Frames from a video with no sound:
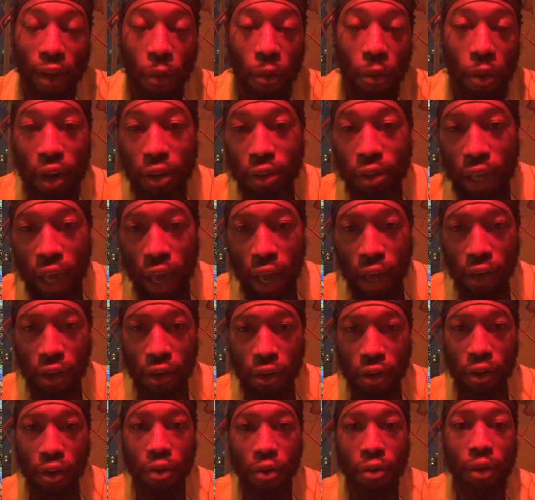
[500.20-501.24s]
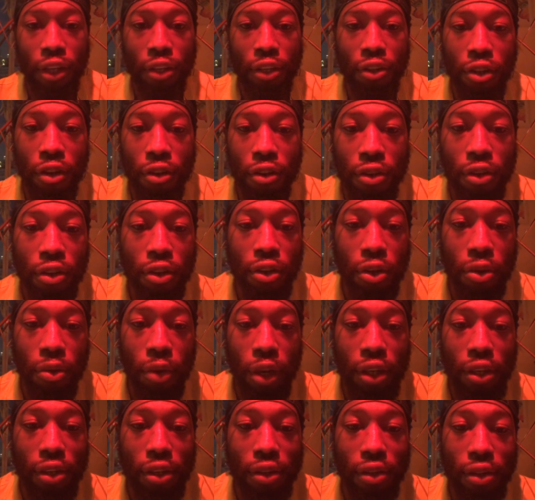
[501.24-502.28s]
What else can you do in certain
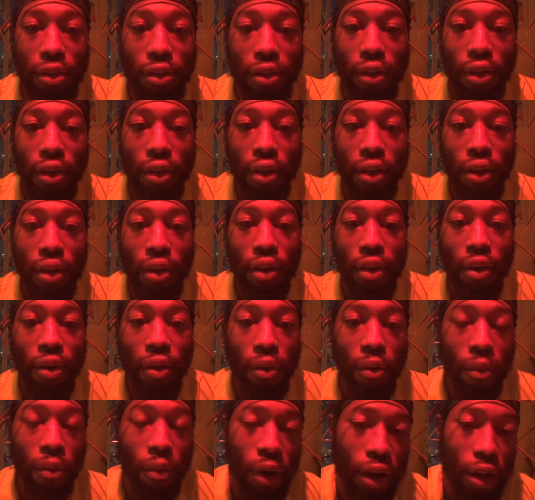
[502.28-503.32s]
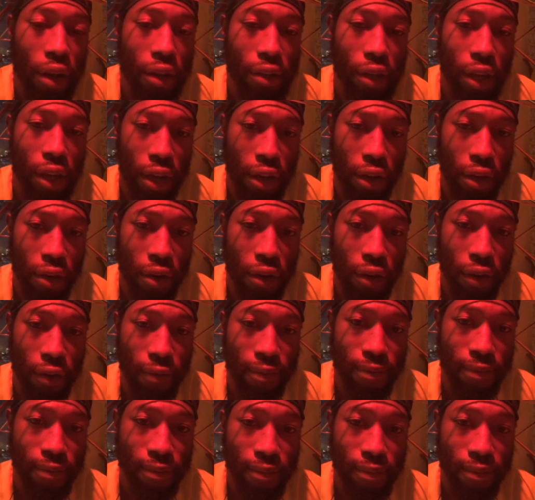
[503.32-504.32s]
situations? What else can you do?